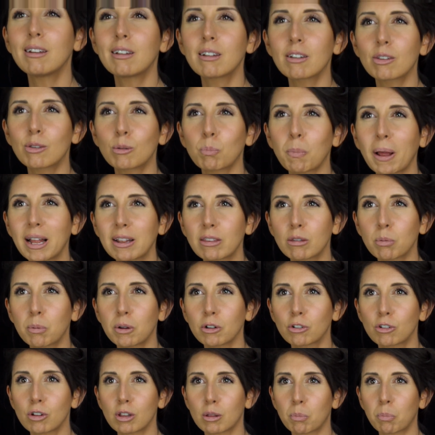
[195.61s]

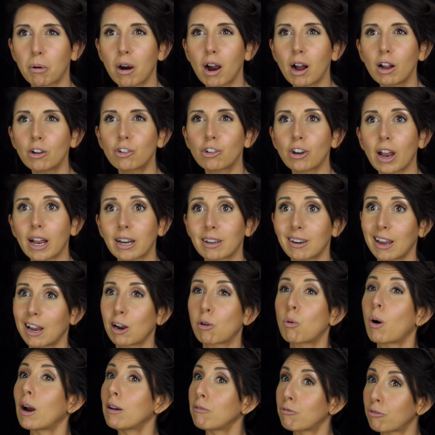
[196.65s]
indispensable to the project
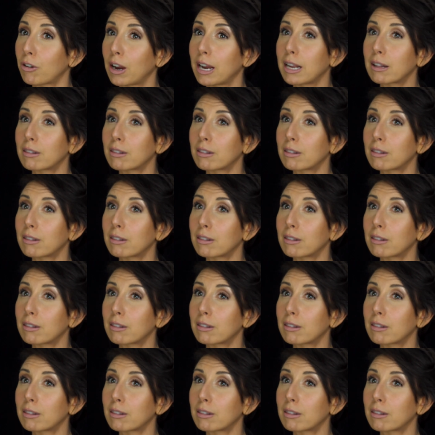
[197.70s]
and, quite